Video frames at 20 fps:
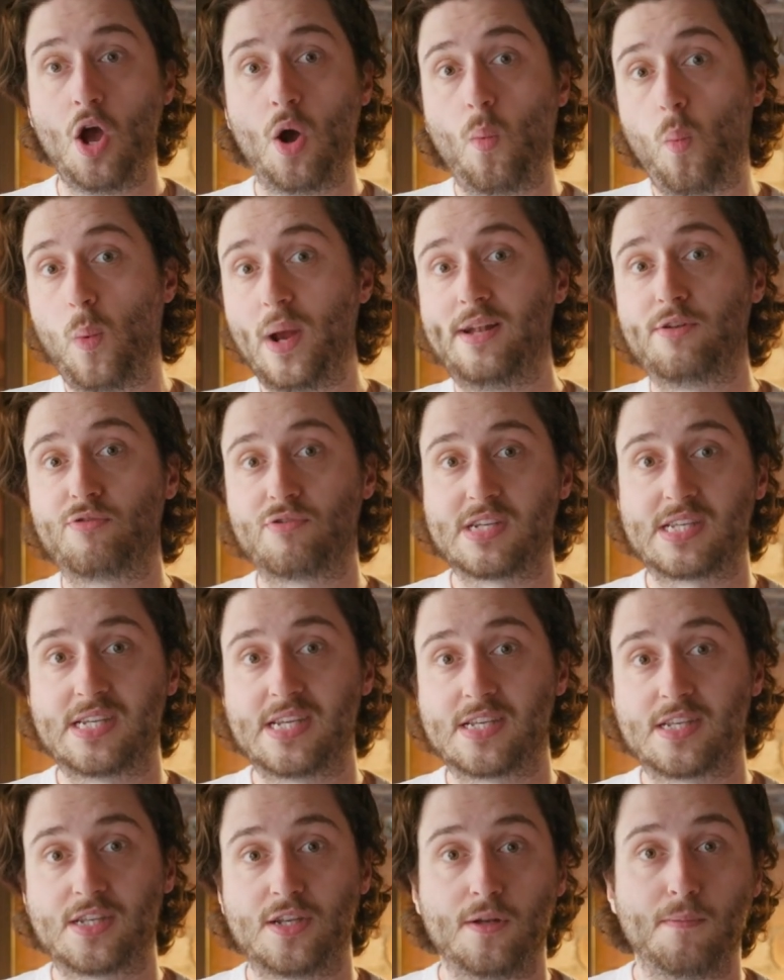a
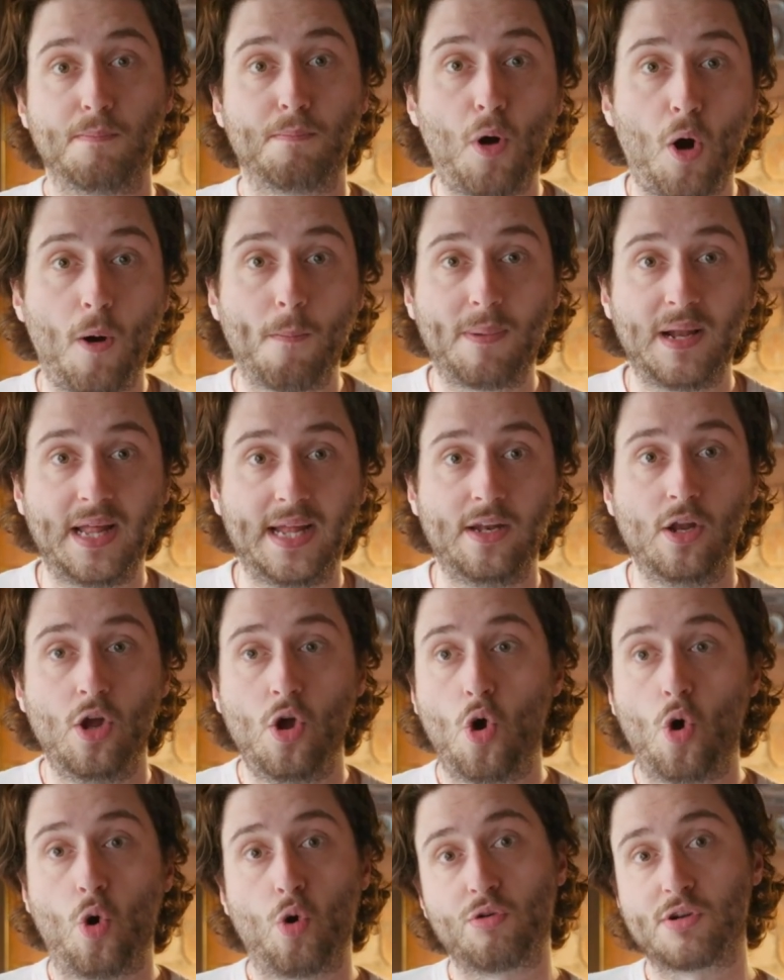wind-resistant poplin,
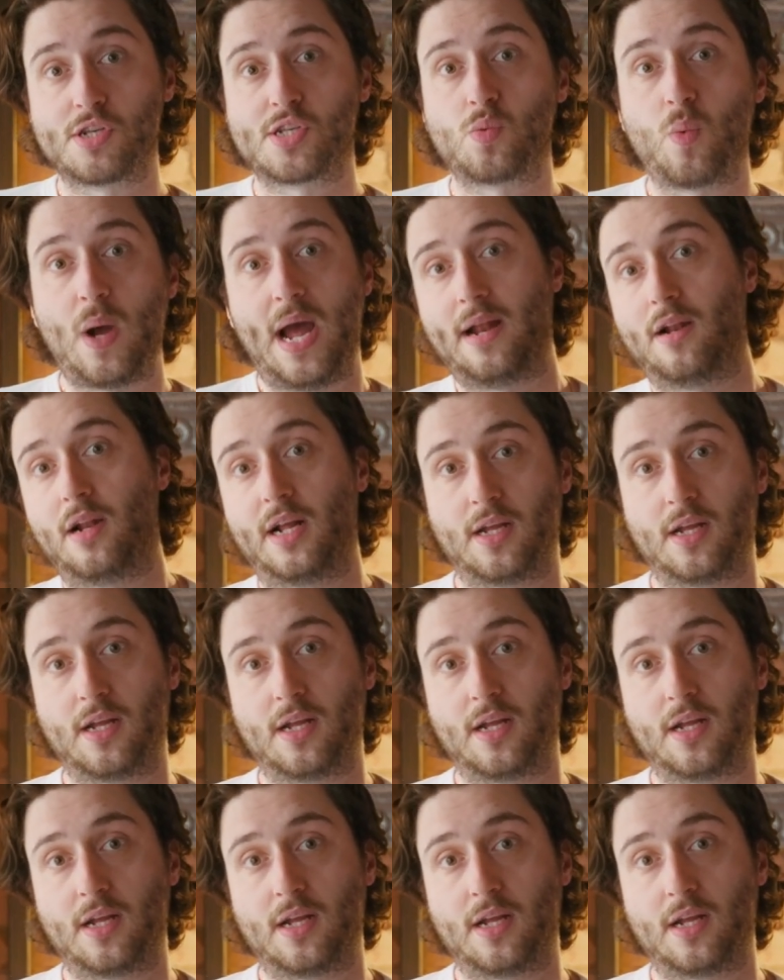or a sweat,